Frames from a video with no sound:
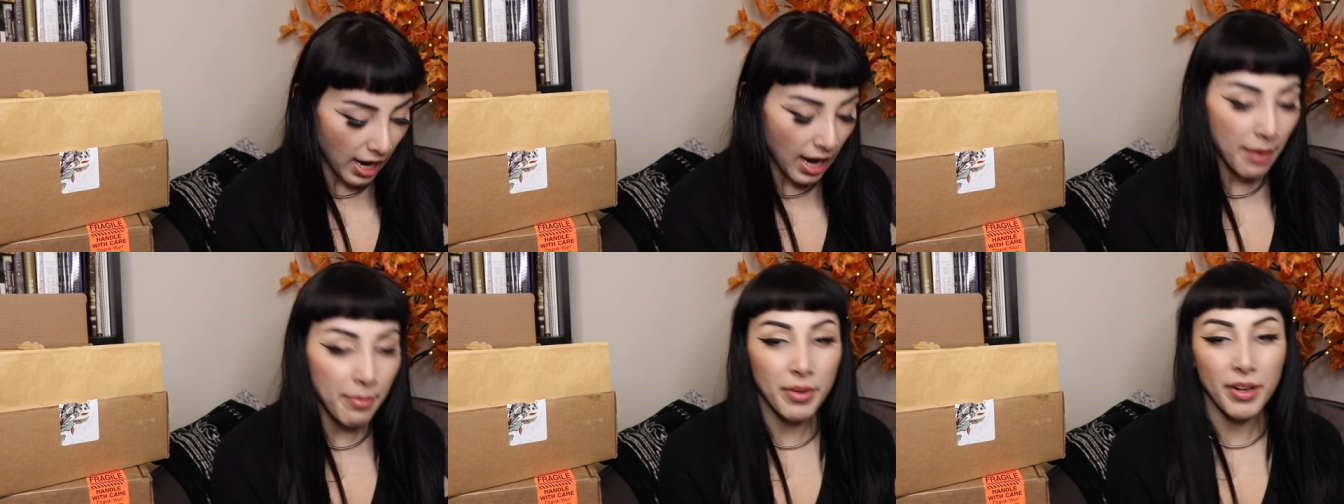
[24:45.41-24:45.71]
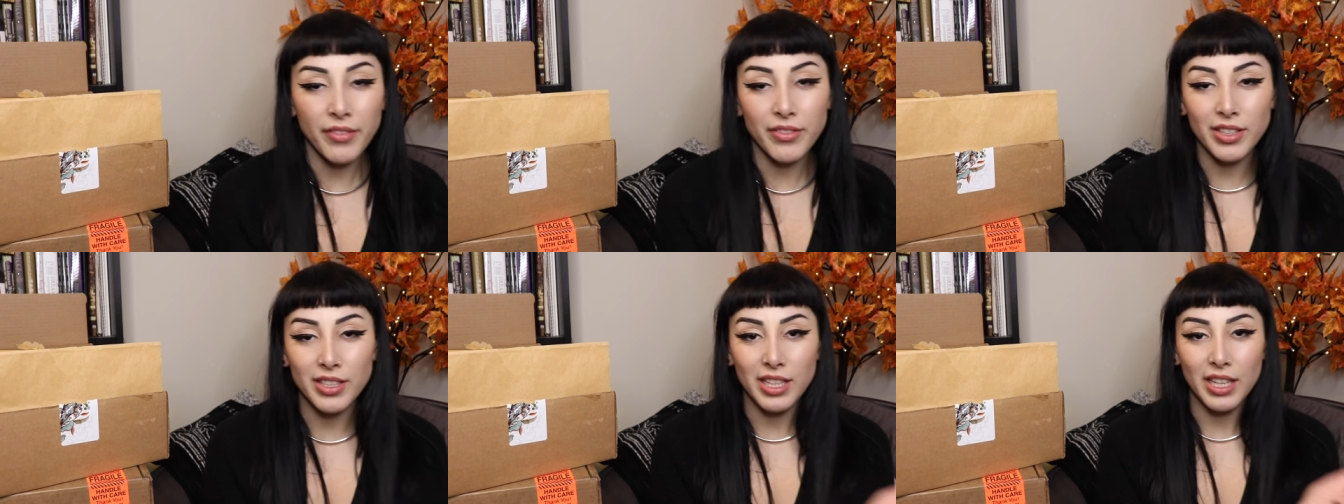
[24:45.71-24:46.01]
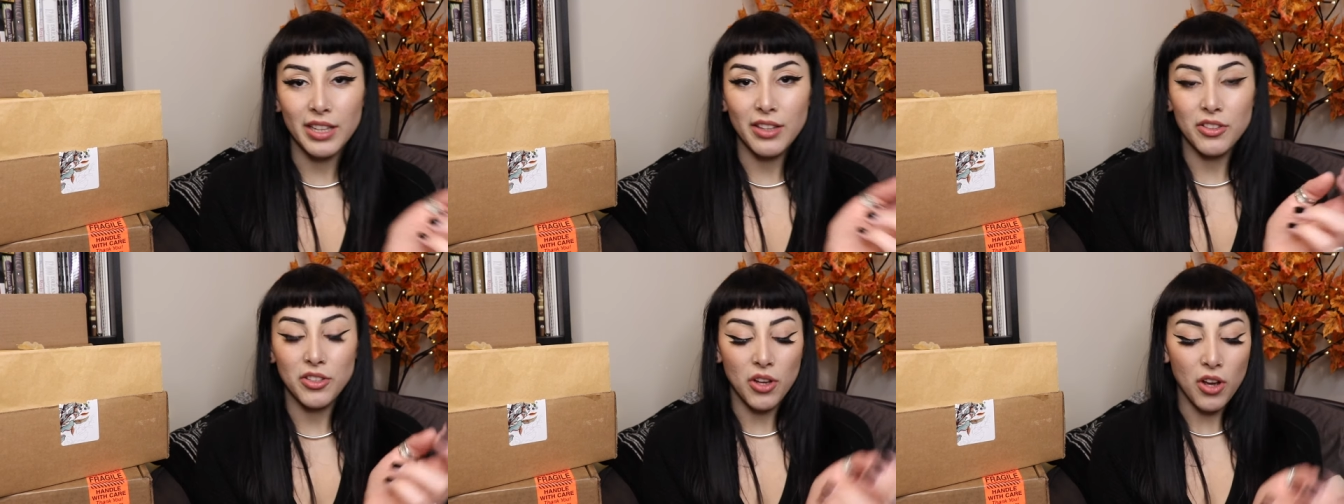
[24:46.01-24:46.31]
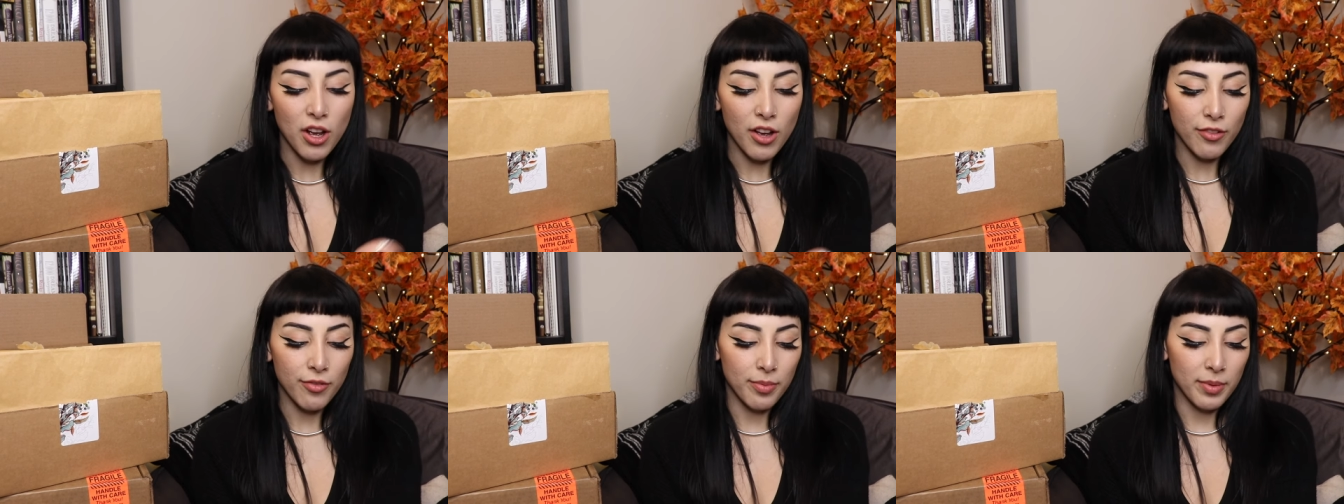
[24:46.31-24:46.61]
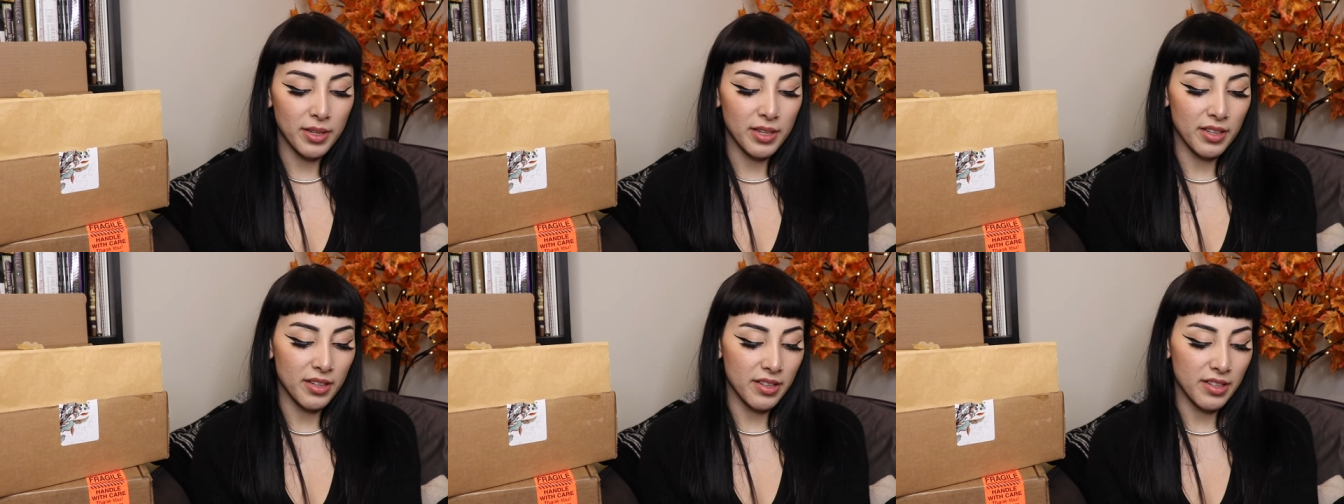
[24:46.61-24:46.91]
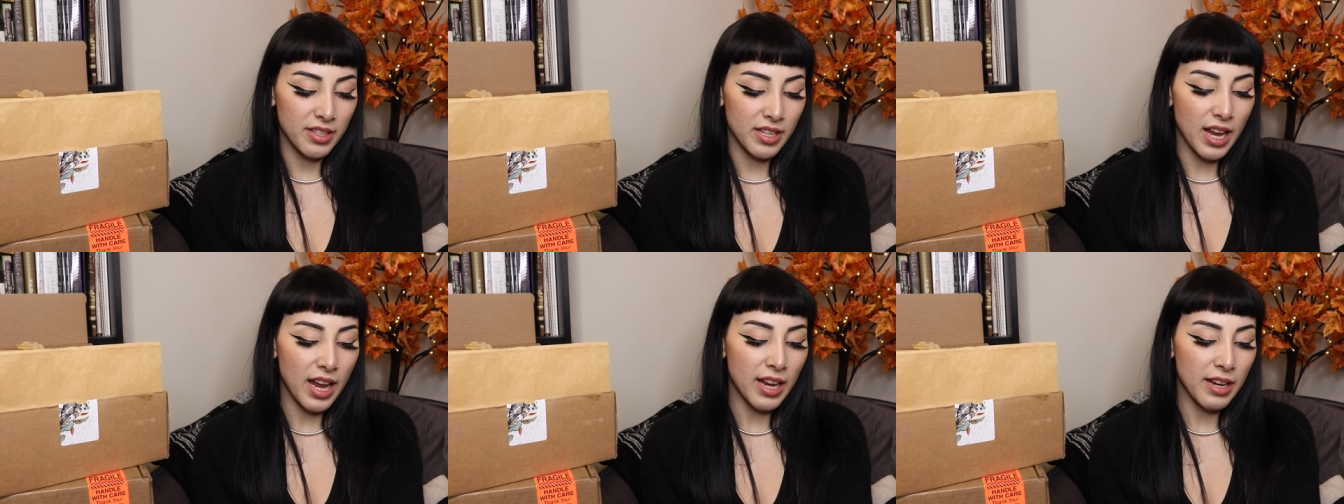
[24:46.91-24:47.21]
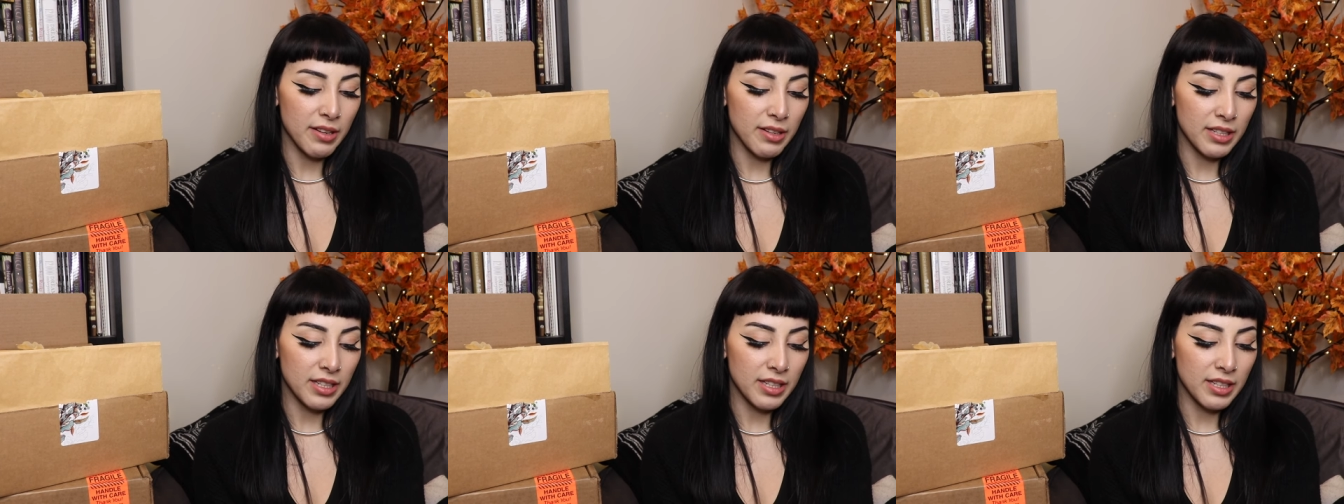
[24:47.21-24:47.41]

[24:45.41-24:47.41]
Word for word: I'm gonna have to take this off because I